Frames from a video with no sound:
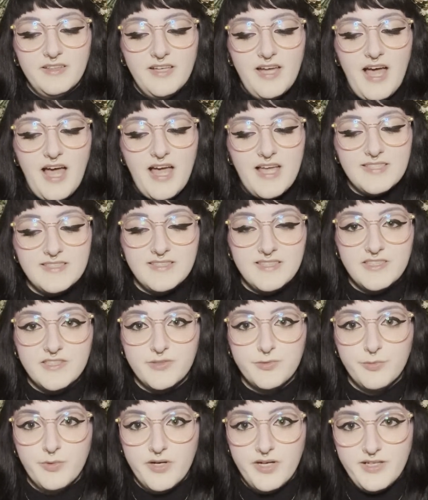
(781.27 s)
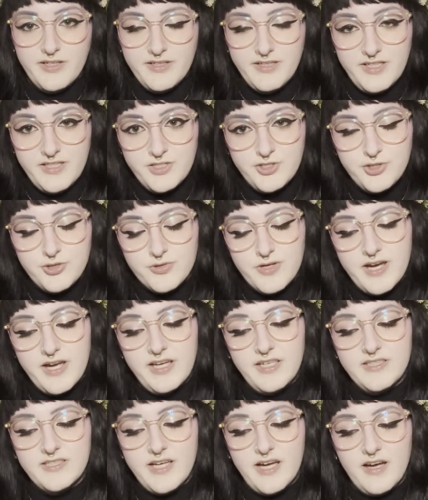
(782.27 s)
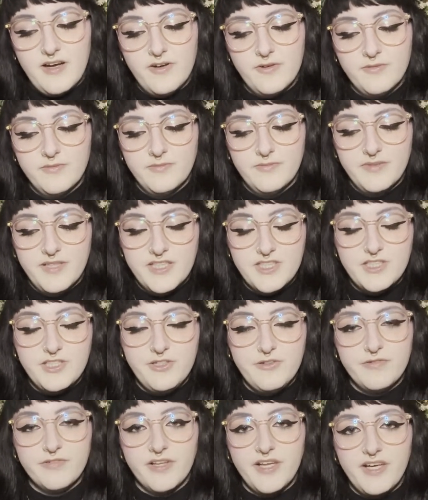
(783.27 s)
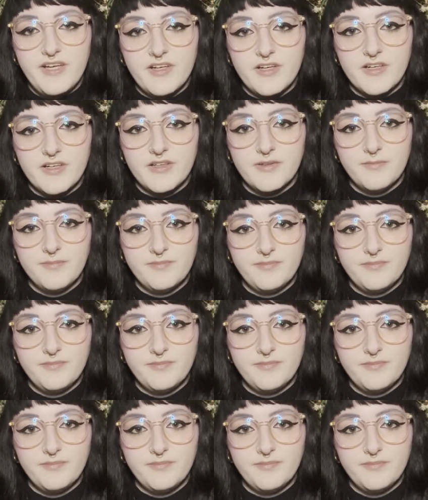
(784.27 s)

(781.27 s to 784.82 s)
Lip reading: as this one is drying down, this new flanker.